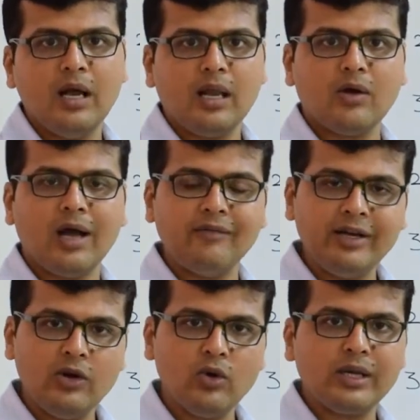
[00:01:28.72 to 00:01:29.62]
Now,
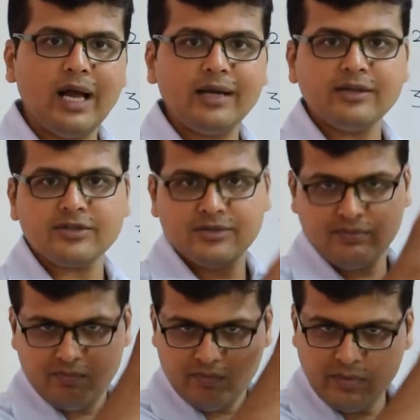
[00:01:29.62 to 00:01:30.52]
having looked at the
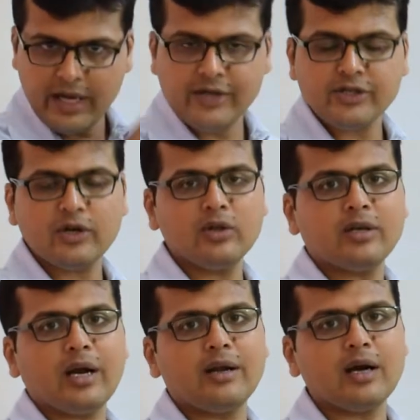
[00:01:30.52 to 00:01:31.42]
nature or the
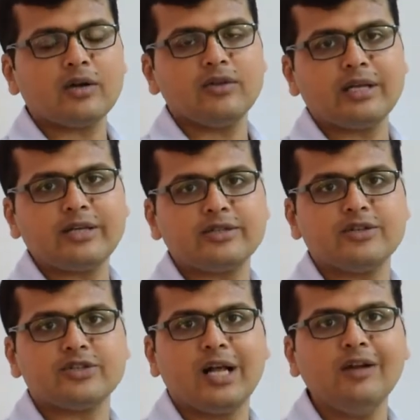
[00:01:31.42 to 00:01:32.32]
conduct of the test
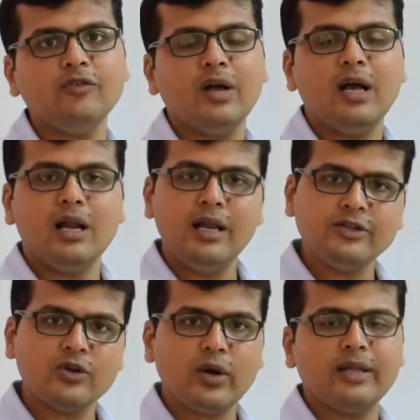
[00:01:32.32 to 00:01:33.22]
itself,
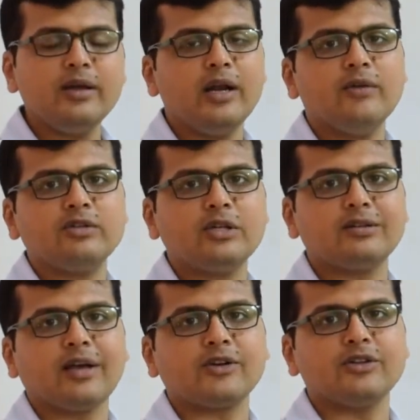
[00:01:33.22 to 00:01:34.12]
let's look at the individual
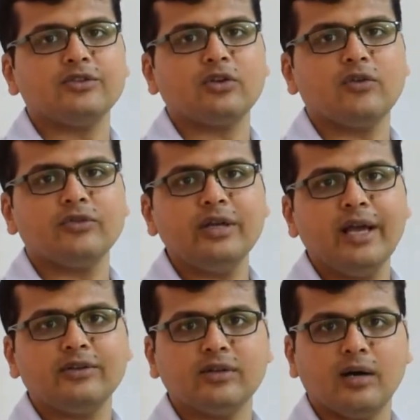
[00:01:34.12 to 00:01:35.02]
sections of the
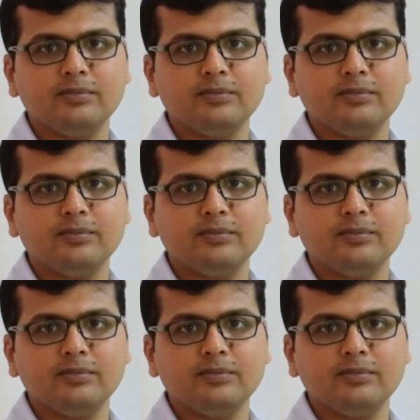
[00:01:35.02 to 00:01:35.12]
exam.